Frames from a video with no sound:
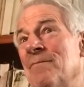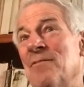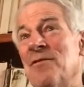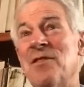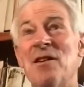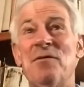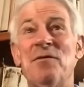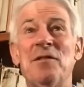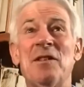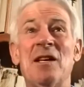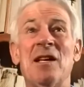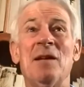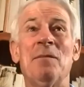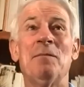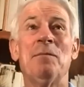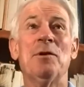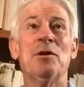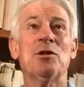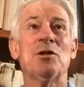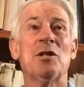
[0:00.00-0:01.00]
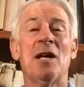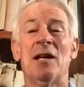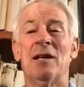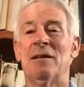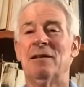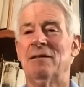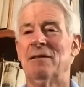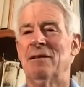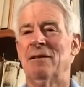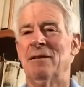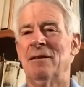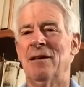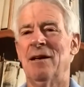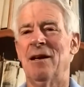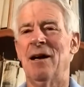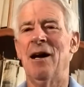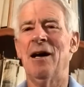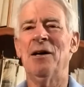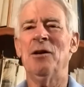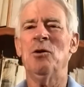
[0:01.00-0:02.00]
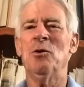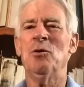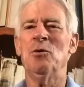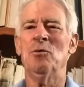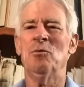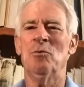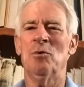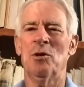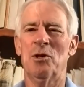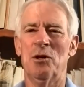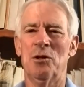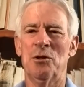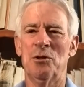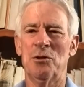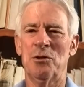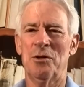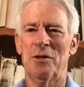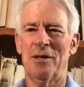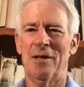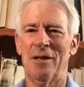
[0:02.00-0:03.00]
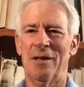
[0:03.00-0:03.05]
15% unknown words,